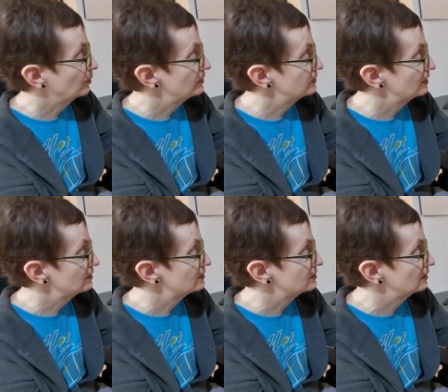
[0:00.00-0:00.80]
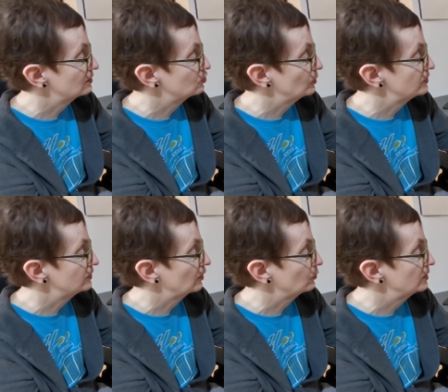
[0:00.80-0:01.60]
pressing this
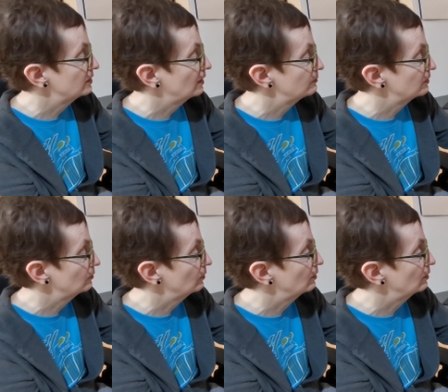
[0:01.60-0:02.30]
joystick 3 times in a